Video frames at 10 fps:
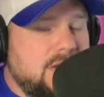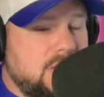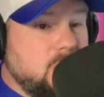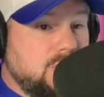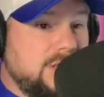
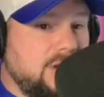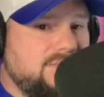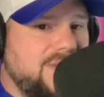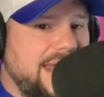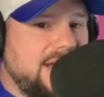used to their
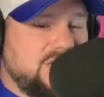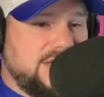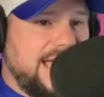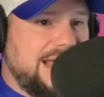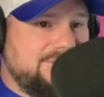advantage to
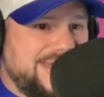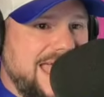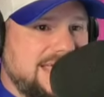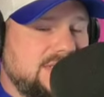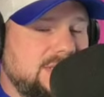kind of
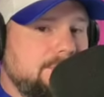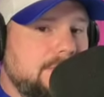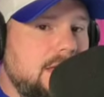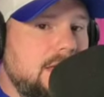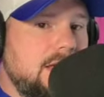finesse
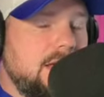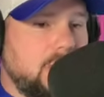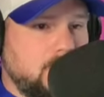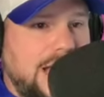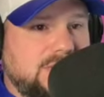
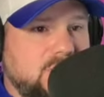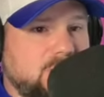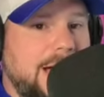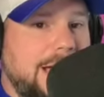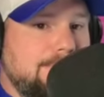a roster
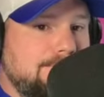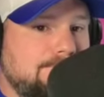spot.